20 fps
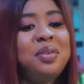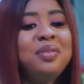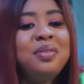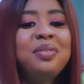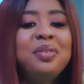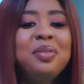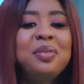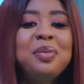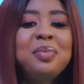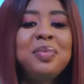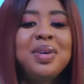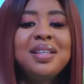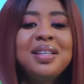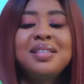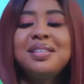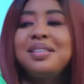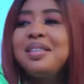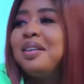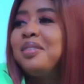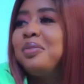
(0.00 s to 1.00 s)
Even know my
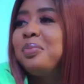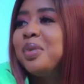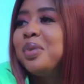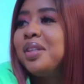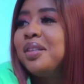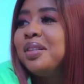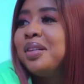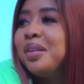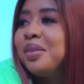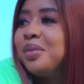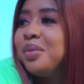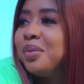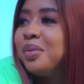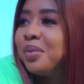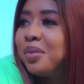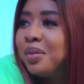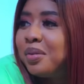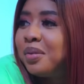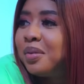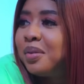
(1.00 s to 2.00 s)
stuff more than I do.
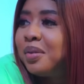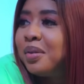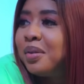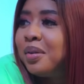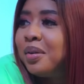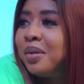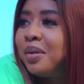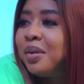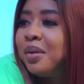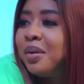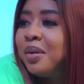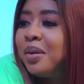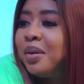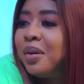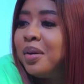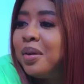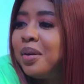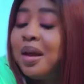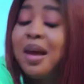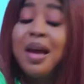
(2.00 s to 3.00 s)

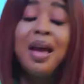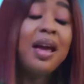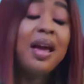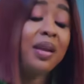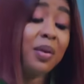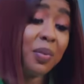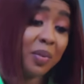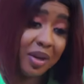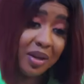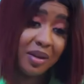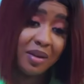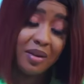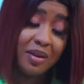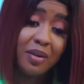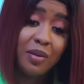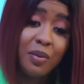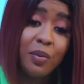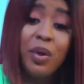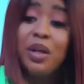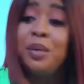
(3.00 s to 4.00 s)
Anyway,
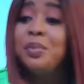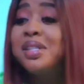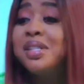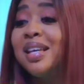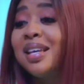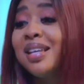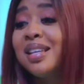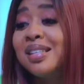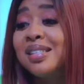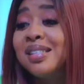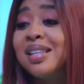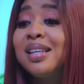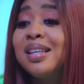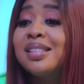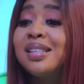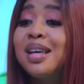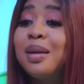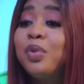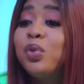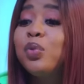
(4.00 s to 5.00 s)
what I'm saying is
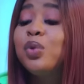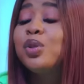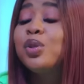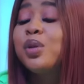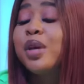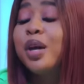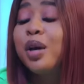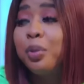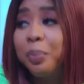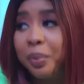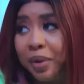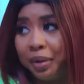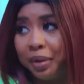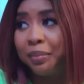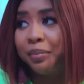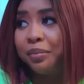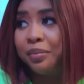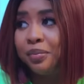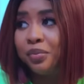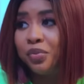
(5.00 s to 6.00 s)
next time you want to help
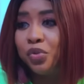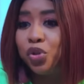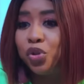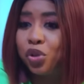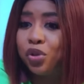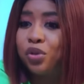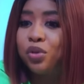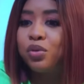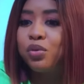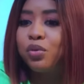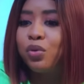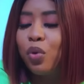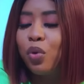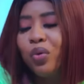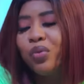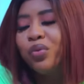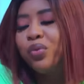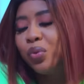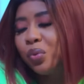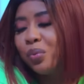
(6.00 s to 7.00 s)
him, just
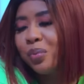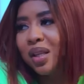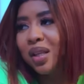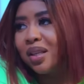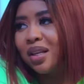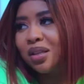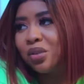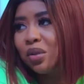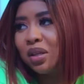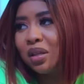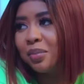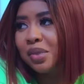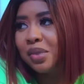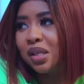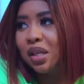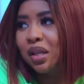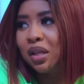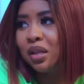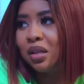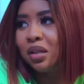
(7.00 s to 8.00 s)
go through me. That's all I'm
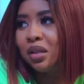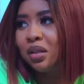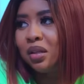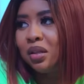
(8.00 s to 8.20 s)
saying.